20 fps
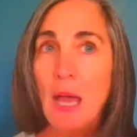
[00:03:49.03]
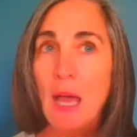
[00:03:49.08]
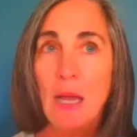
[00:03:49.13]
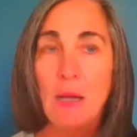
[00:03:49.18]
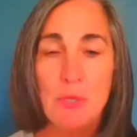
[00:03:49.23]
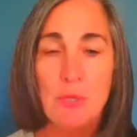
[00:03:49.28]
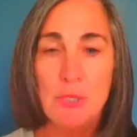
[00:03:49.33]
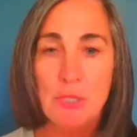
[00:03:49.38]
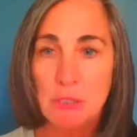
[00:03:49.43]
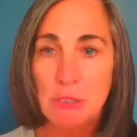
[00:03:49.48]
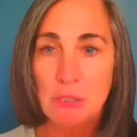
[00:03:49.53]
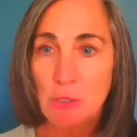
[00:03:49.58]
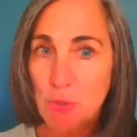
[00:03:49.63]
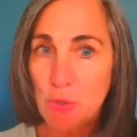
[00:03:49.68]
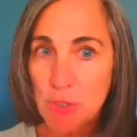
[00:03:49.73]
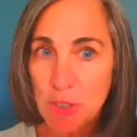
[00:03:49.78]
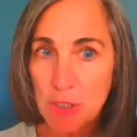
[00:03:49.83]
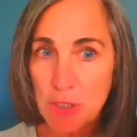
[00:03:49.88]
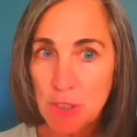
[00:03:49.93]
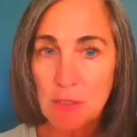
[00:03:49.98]
I was
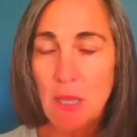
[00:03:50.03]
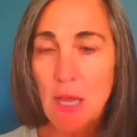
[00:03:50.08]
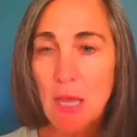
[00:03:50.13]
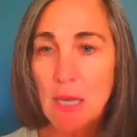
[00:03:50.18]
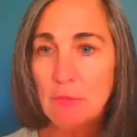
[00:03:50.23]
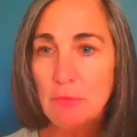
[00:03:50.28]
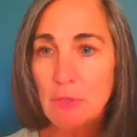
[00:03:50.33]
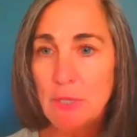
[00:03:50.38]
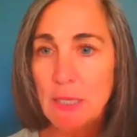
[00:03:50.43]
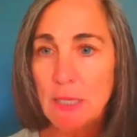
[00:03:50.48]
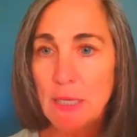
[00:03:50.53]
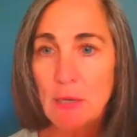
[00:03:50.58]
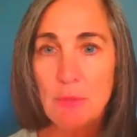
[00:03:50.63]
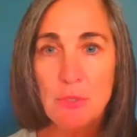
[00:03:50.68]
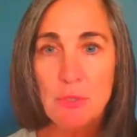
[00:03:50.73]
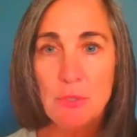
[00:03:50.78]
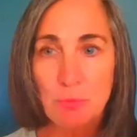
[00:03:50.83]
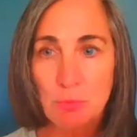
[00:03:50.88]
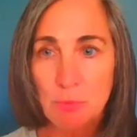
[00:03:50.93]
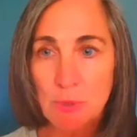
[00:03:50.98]
losing a lot of weight. I
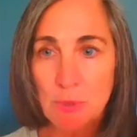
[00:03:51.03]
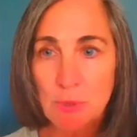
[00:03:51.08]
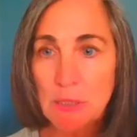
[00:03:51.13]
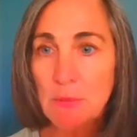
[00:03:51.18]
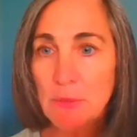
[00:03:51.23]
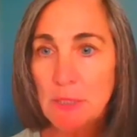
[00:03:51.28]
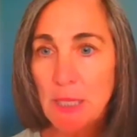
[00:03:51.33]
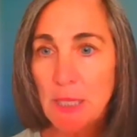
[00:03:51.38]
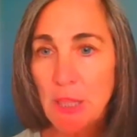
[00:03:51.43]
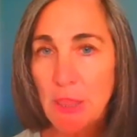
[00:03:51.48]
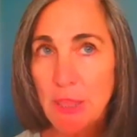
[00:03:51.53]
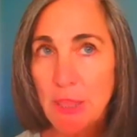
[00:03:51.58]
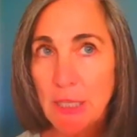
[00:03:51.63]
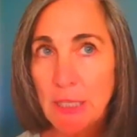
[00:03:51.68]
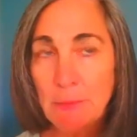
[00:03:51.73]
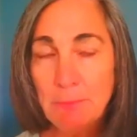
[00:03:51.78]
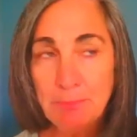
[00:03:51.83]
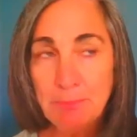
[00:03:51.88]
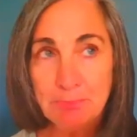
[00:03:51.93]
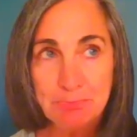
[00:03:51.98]
was really, really
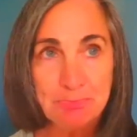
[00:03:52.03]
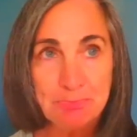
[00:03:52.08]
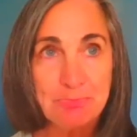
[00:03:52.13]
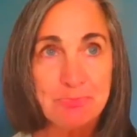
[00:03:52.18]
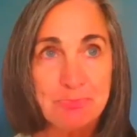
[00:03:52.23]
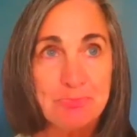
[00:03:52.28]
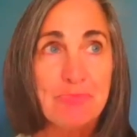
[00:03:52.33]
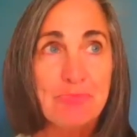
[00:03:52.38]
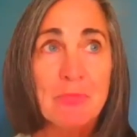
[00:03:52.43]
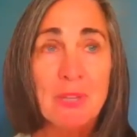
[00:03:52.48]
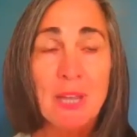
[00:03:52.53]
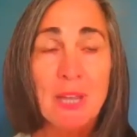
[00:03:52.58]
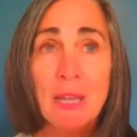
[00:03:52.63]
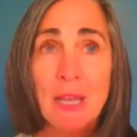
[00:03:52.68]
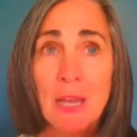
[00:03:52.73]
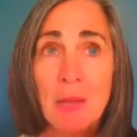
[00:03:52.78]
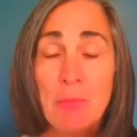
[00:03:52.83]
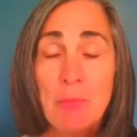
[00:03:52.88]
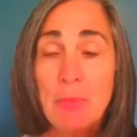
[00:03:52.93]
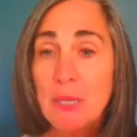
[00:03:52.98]
thin
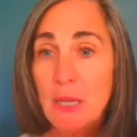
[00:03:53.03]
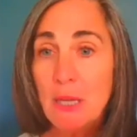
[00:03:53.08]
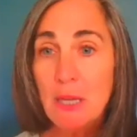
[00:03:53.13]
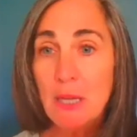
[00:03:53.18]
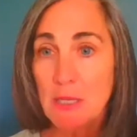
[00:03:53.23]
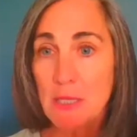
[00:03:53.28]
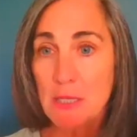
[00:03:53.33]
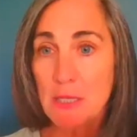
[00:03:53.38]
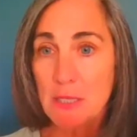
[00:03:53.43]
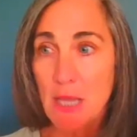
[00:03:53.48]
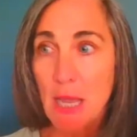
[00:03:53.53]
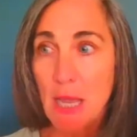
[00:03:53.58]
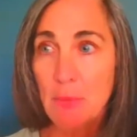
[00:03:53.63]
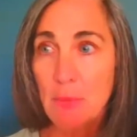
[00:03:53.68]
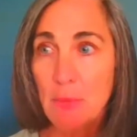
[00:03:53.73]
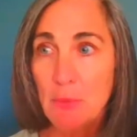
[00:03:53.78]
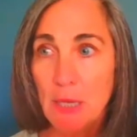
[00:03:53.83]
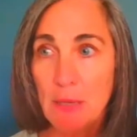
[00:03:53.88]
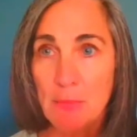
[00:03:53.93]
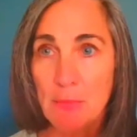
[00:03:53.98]
because I
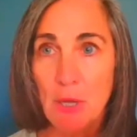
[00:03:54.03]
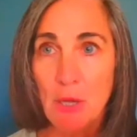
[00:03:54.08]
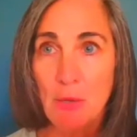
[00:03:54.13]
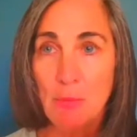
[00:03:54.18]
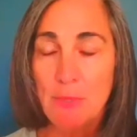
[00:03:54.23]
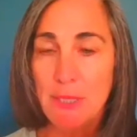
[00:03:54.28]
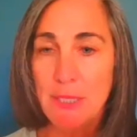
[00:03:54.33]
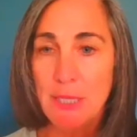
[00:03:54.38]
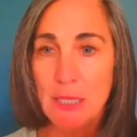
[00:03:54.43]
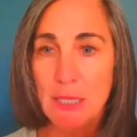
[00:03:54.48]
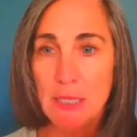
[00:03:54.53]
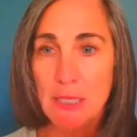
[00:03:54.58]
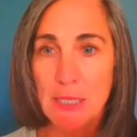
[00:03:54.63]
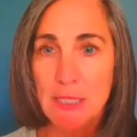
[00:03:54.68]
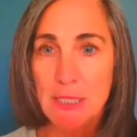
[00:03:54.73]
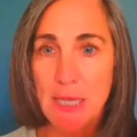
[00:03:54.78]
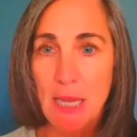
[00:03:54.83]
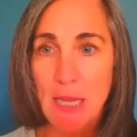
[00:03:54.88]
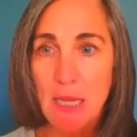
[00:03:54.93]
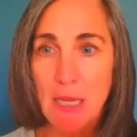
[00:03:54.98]
would come home at the end of the
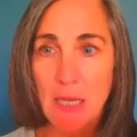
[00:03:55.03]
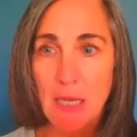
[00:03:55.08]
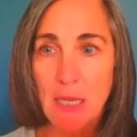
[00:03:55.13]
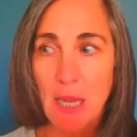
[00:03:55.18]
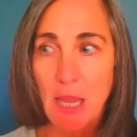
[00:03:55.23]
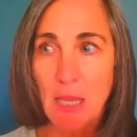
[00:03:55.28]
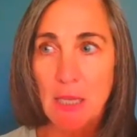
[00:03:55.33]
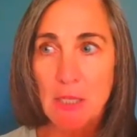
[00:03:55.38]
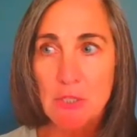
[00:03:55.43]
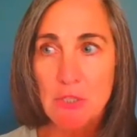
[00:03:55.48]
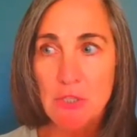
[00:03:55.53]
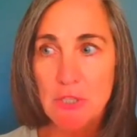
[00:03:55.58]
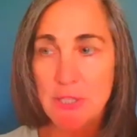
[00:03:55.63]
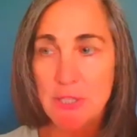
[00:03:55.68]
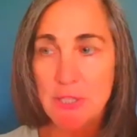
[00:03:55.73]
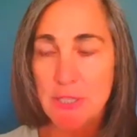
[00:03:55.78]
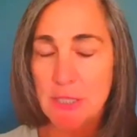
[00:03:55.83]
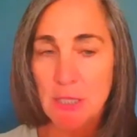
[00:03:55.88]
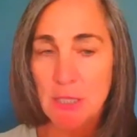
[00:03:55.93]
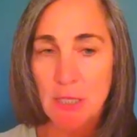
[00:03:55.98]
day and
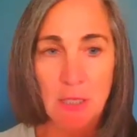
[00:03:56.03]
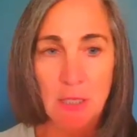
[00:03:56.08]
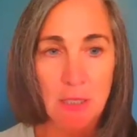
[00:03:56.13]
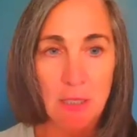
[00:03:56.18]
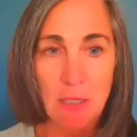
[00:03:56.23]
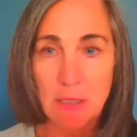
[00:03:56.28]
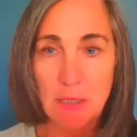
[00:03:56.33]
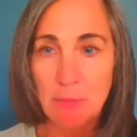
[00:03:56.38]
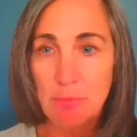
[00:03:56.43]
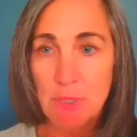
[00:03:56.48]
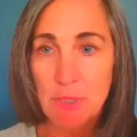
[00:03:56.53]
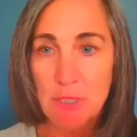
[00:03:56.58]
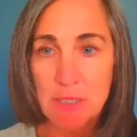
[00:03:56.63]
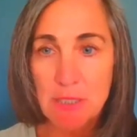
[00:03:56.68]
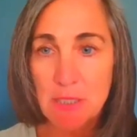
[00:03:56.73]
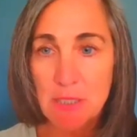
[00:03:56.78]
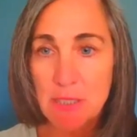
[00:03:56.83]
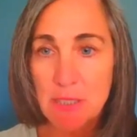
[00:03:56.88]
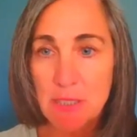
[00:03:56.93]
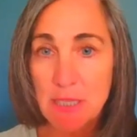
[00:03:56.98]
just hit the books
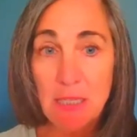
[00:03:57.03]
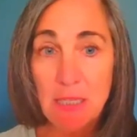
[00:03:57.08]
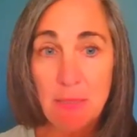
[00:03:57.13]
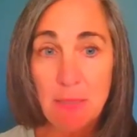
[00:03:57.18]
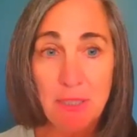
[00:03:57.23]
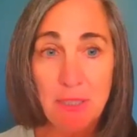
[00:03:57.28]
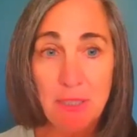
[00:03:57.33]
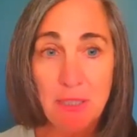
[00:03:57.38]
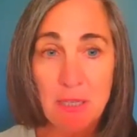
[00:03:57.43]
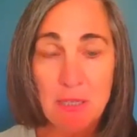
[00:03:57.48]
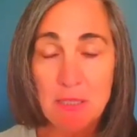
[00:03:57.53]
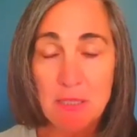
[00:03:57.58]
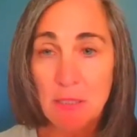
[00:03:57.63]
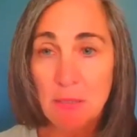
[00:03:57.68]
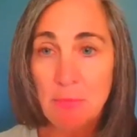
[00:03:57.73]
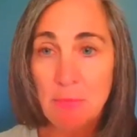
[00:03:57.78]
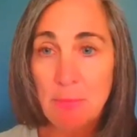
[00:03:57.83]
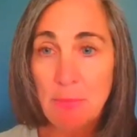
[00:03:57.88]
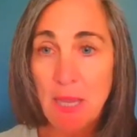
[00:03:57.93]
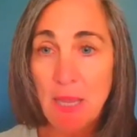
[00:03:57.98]
and study because,
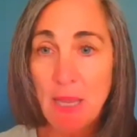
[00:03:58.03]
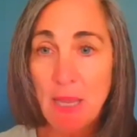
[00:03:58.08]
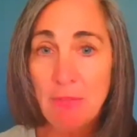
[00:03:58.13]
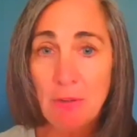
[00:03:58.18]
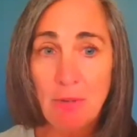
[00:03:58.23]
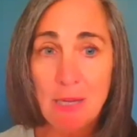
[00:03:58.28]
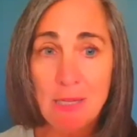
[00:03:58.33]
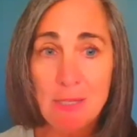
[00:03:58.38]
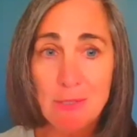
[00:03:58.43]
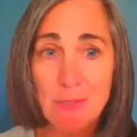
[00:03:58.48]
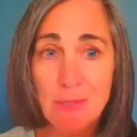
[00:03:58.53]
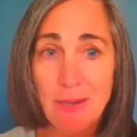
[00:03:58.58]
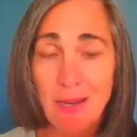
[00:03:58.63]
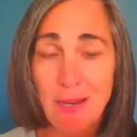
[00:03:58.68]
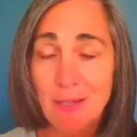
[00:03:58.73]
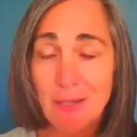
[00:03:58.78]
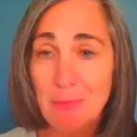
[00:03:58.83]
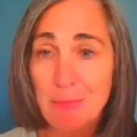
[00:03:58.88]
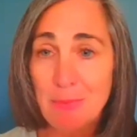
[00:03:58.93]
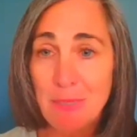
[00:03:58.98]
maybe have a rice
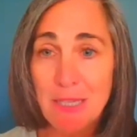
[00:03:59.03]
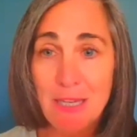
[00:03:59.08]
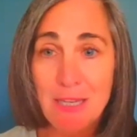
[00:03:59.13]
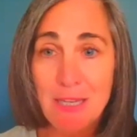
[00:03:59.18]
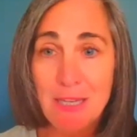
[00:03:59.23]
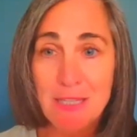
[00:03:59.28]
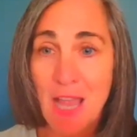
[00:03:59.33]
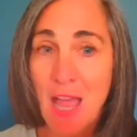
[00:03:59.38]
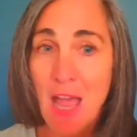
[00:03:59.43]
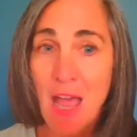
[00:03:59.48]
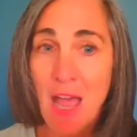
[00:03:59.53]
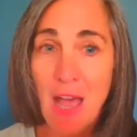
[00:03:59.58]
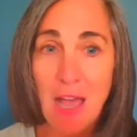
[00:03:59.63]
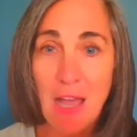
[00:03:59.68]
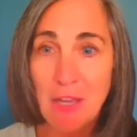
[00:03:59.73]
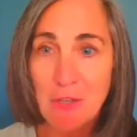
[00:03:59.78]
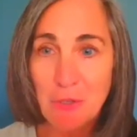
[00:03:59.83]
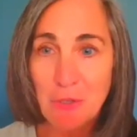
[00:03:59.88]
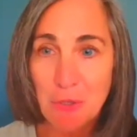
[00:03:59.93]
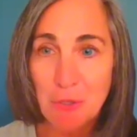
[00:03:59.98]
cracker because
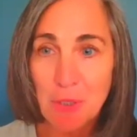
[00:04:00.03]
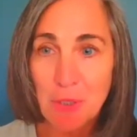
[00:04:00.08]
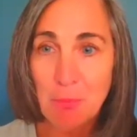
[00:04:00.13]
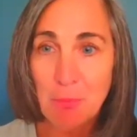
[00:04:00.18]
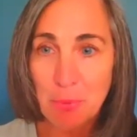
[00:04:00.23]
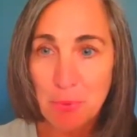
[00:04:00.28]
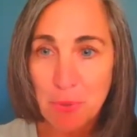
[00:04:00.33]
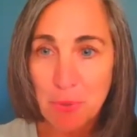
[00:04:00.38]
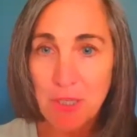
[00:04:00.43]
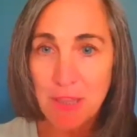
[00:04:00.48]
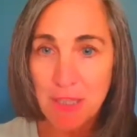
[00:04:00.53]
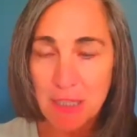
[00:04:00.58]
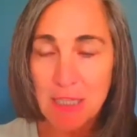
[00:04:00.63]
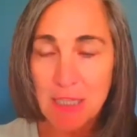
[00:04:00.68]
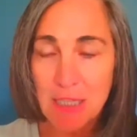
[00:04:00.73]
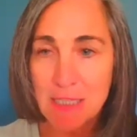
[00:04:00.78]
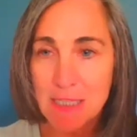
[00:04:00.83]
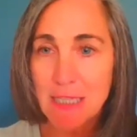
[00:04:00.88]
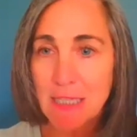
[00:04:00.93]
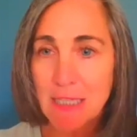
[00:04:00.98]
I couldn't put anything
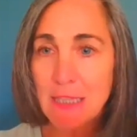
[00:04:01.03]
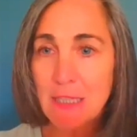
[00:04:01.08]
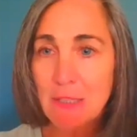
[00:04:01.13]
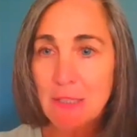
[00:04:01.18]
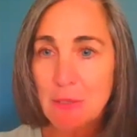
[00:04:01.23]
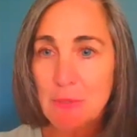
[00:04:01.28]
else in there.